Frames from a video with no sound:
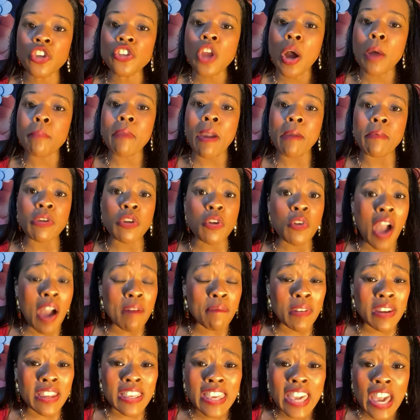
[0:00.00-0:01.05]
you know, maybe
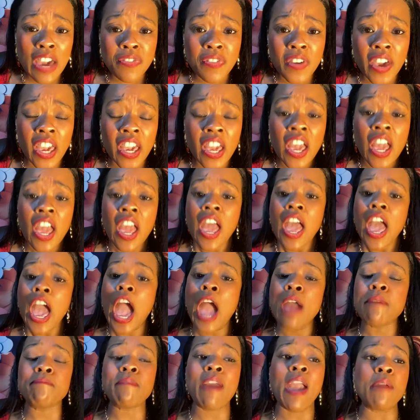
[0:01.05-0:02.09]
you have been giving
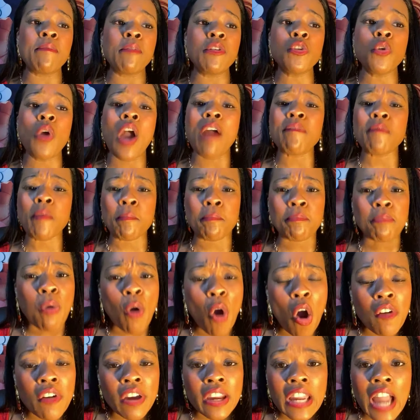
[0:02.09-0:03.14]
and maybe you have been
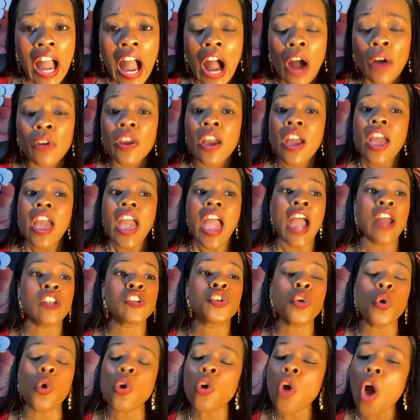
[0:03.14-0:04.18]
pouring out
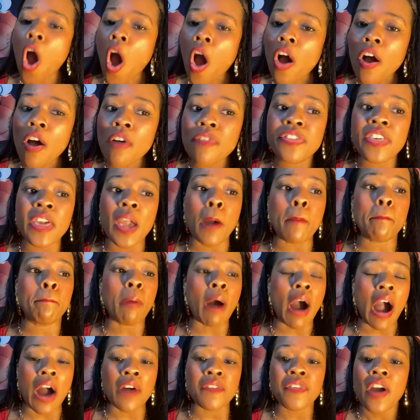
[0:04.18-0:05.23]
and doing all of the
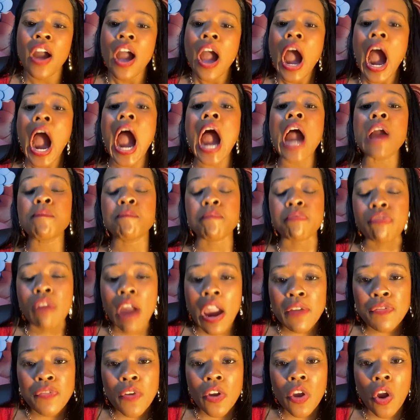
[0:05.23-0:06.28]
above. I
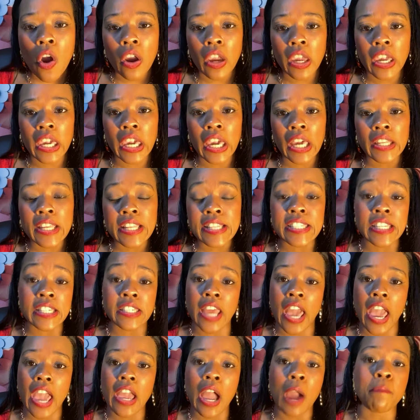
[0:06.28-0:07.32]
pray for your healing
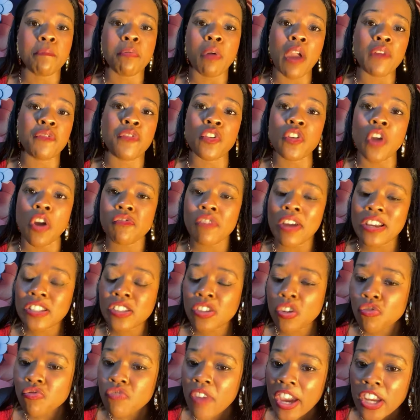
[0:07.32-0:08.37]
today. I pray for your
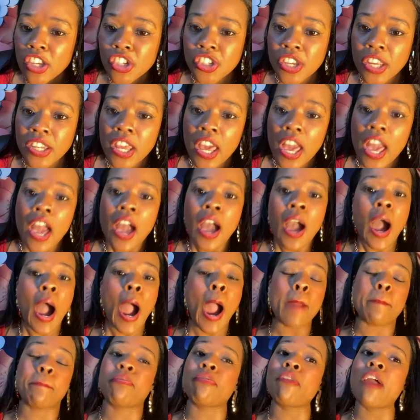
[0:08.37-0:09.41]
restoration.
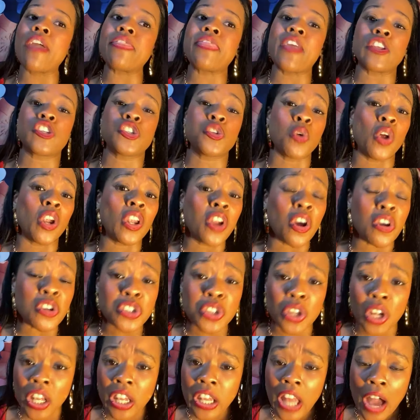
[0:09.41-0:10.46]
I pray that you will
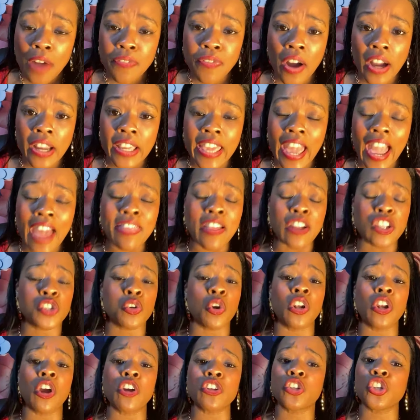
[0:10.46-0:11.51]
learn to love again,
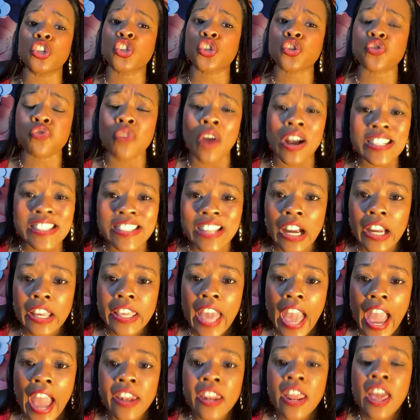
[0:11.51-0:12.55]
that you will learn to trust
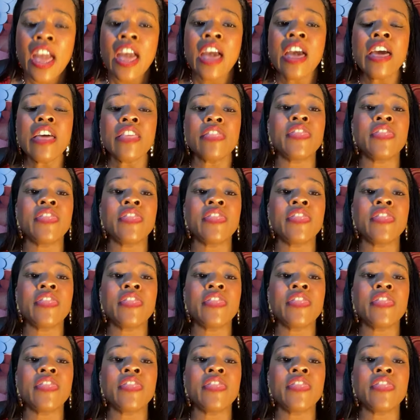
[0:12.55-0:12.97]
again,